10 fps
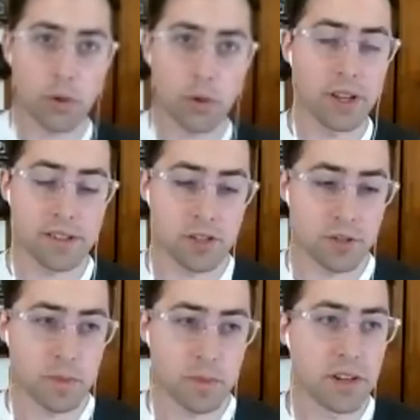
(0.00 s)
my
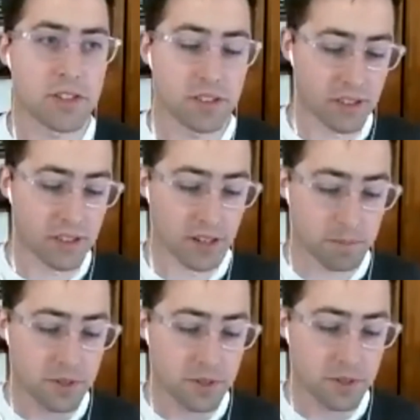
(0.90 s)
question. The
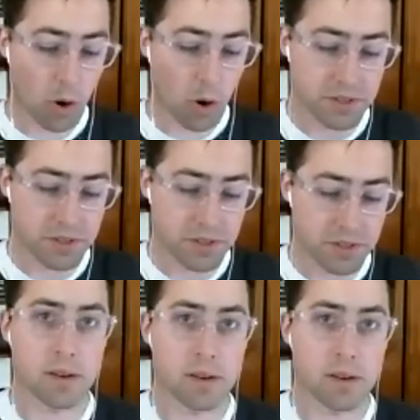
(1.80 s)
small segment
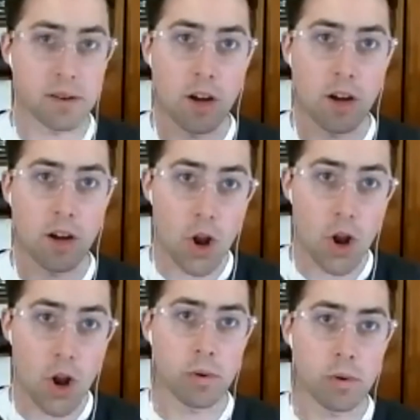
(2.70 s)
become known,
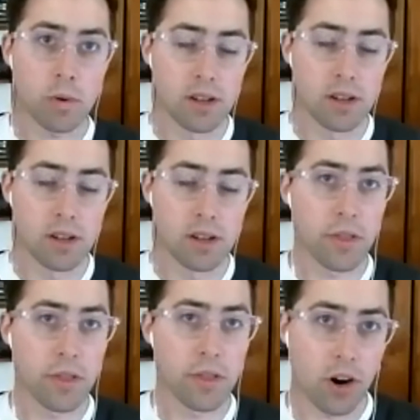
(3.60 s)
or the
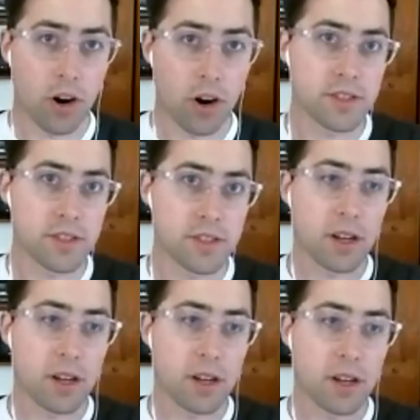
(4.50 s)
large
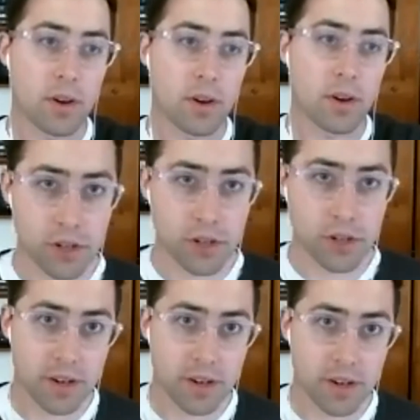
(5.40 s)
become a large quantity,
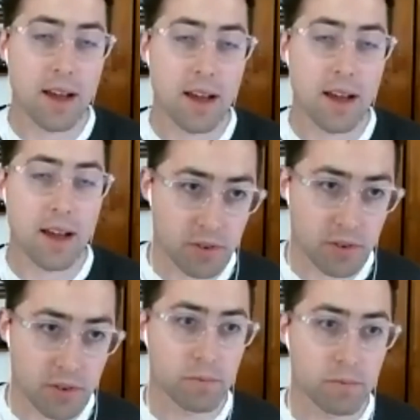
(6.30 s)
add revenue,
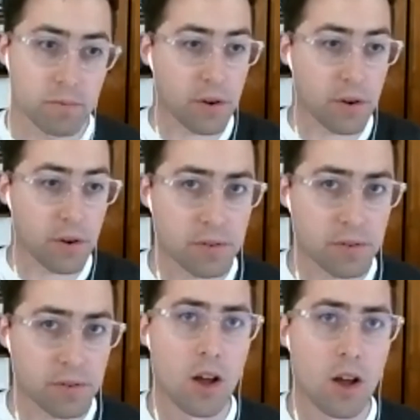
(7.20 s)
very different.
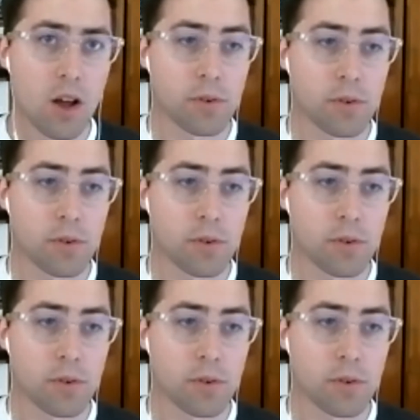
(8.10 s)
For this,